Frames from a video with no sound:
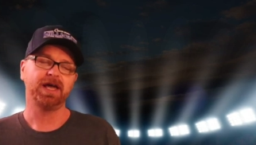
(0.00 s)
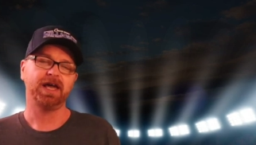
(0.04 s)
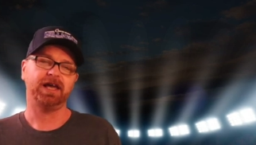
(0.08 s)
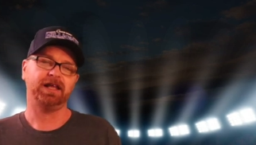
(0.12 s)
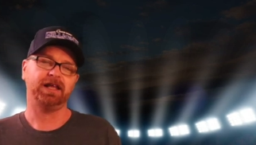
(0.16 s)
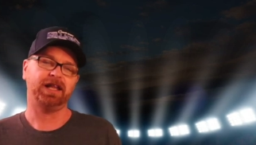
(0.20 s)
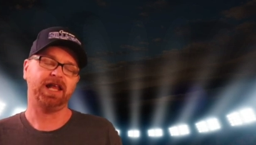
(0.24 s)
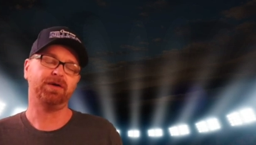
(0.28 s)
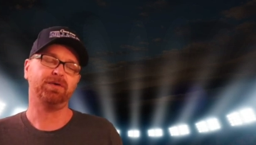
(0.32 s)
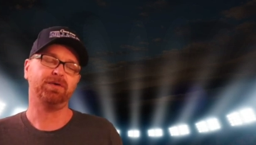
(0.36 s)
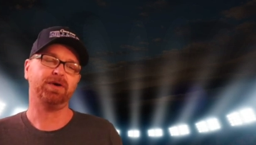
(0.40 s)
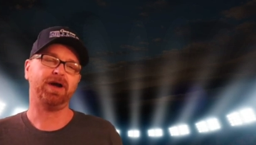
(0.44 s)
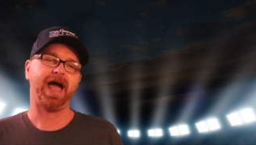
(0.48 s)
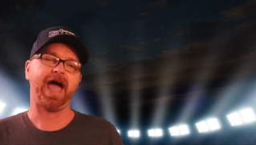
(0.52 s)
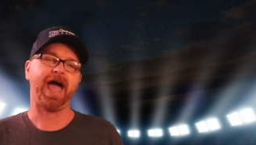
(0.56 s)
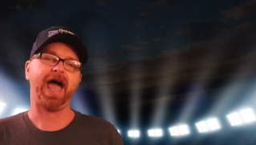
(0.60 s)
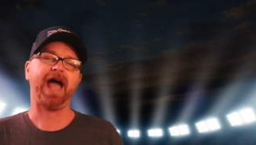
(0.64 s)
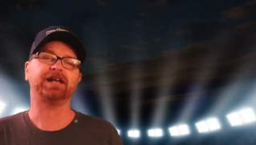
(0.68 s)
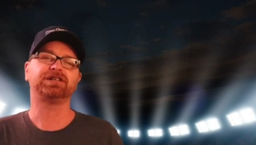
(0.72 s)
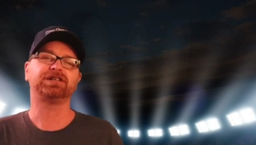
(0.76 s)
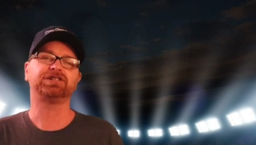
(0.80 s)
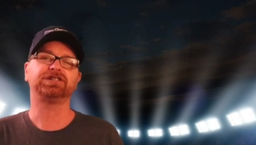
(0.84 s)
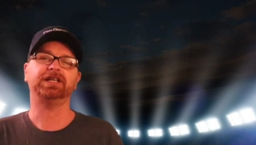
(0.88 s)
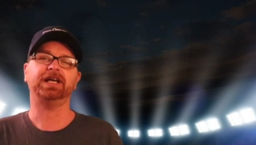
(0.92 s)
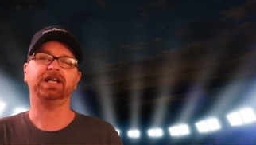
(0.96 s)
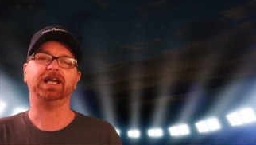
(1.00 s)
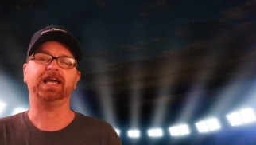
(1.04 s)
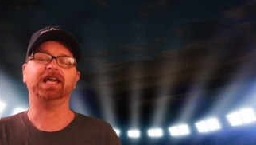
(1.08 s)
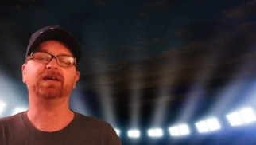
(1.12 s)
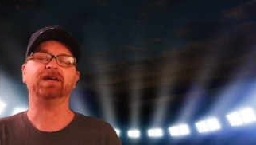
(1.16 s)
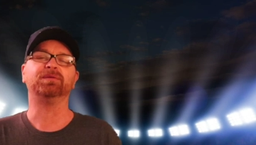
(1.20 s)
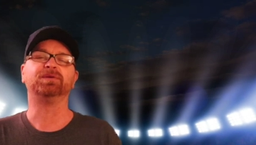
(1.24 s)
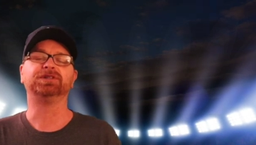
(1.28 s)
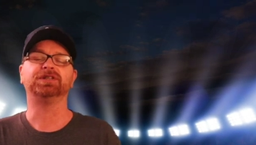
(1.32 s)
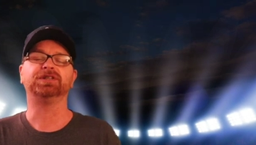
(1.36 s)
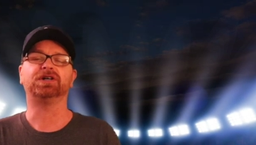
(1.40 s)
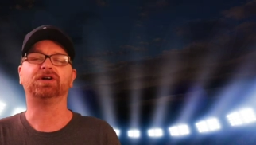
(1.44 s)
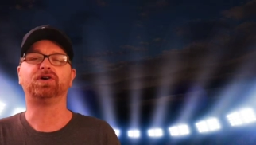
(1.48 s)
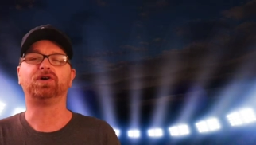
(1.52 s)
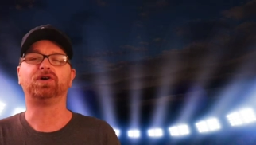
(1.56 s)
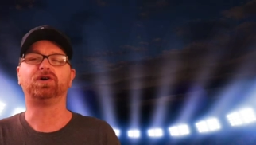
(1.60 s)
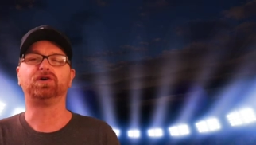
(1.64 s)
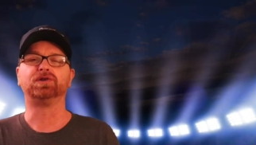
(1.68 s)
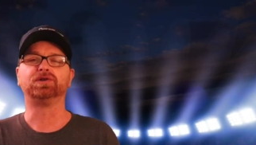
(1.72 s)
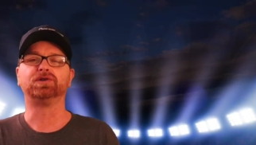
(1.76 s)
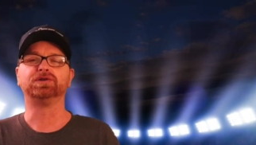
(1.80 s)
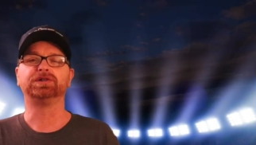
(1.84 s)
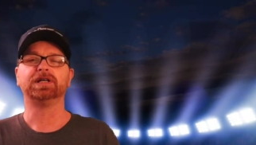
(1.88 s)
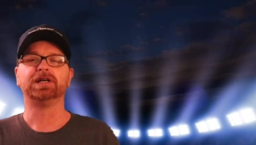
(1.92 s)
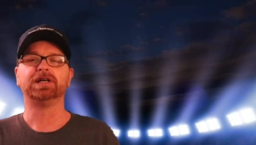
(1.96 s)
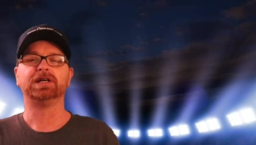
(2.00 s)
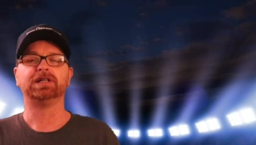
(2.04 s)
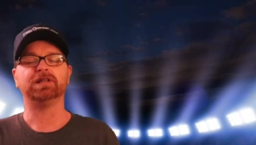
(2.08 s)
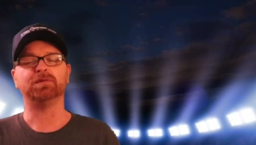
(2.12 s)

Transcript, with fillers: And they were actually able to hold